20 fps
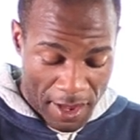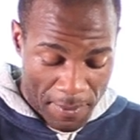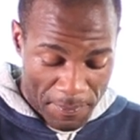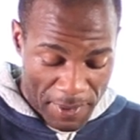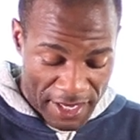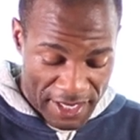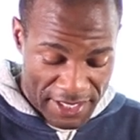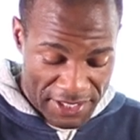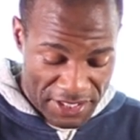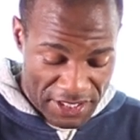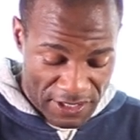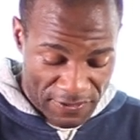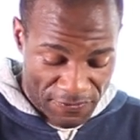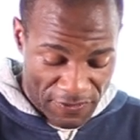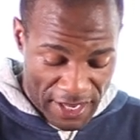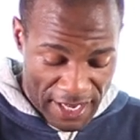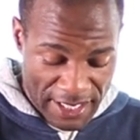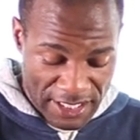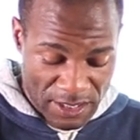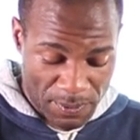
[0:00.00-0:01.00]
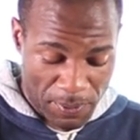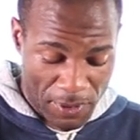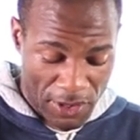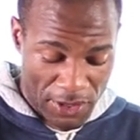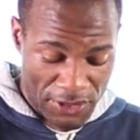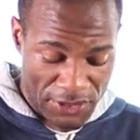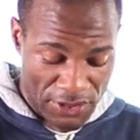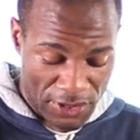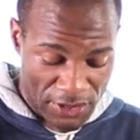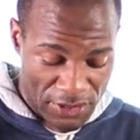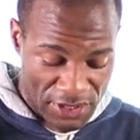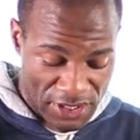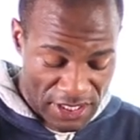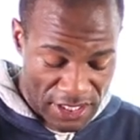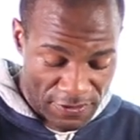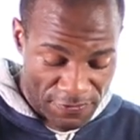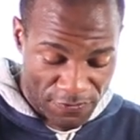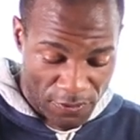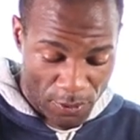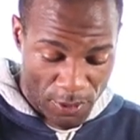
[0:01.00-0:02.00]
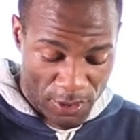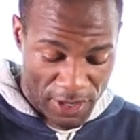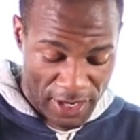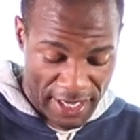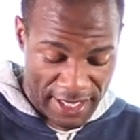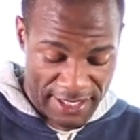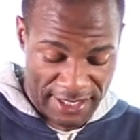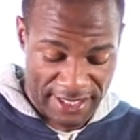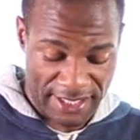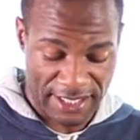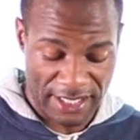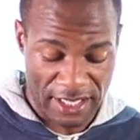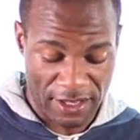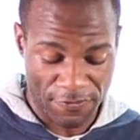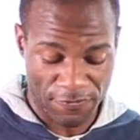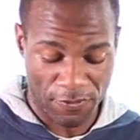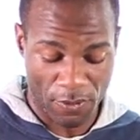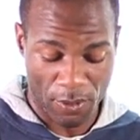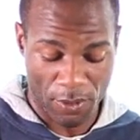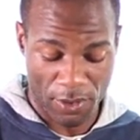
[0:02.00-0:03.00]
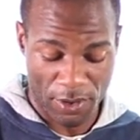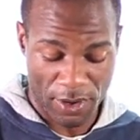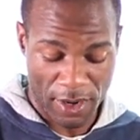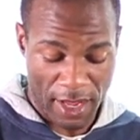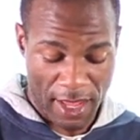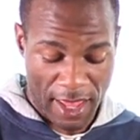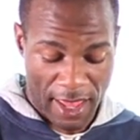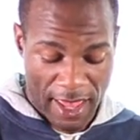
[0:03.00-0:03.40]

by his advanced pawns on d4 and c4